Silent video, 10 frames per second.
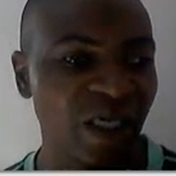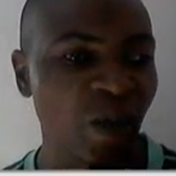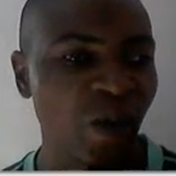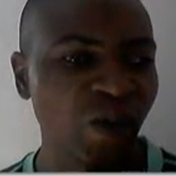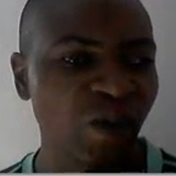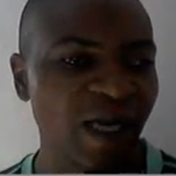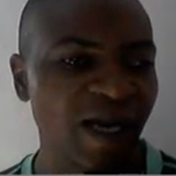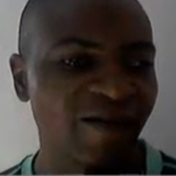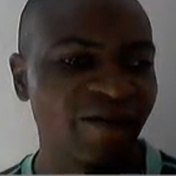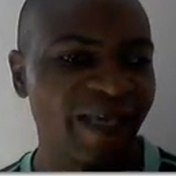I also
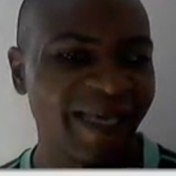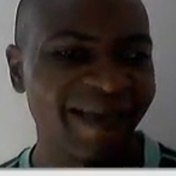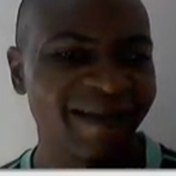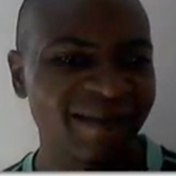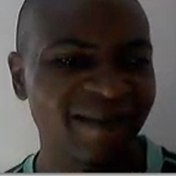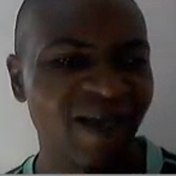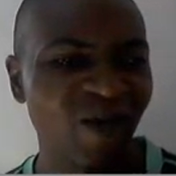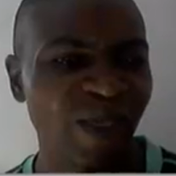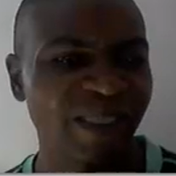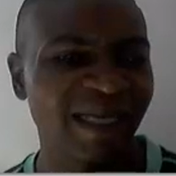have English
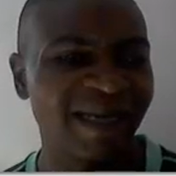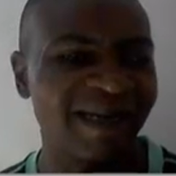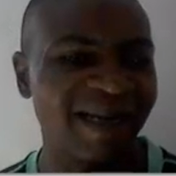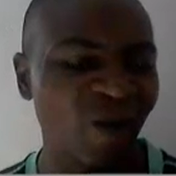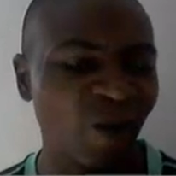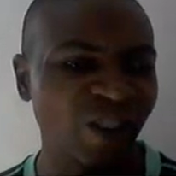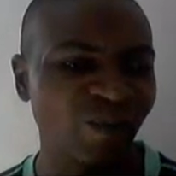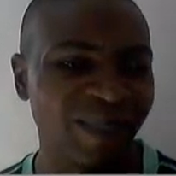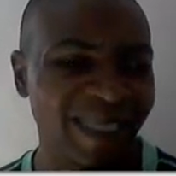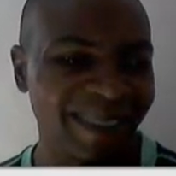language and language
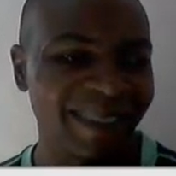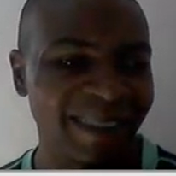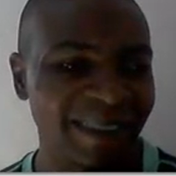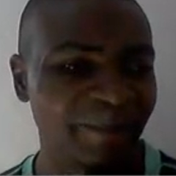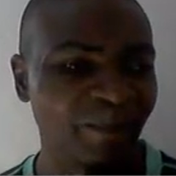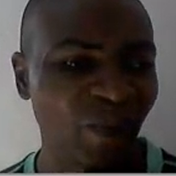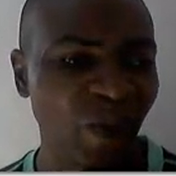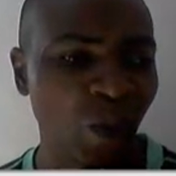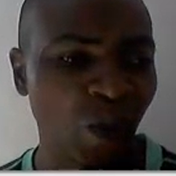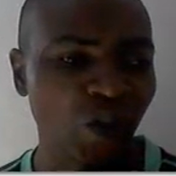planning.
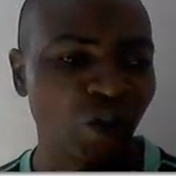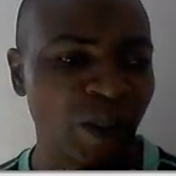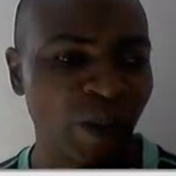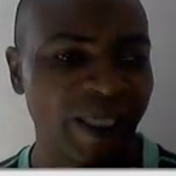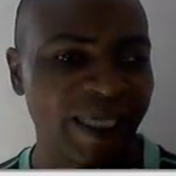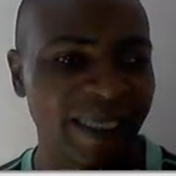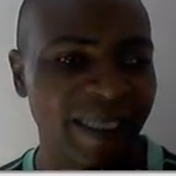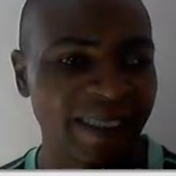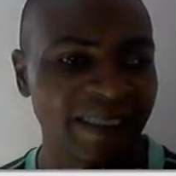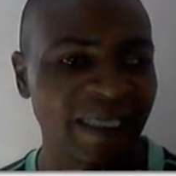We'll also be looking at
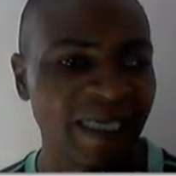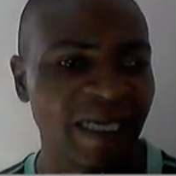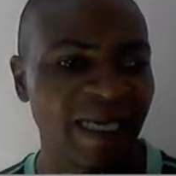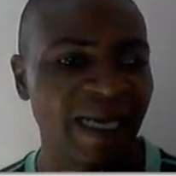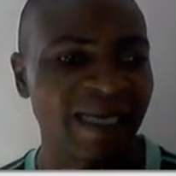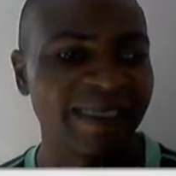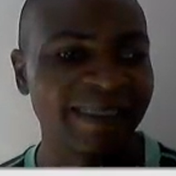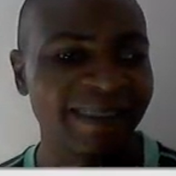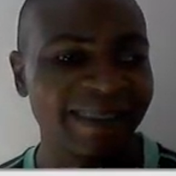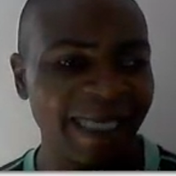that. And the
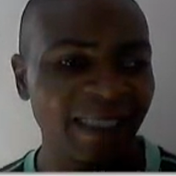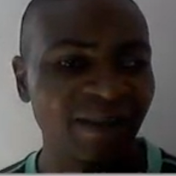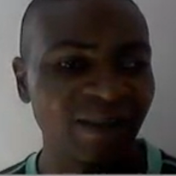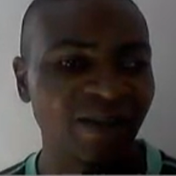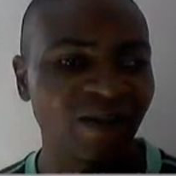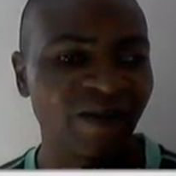status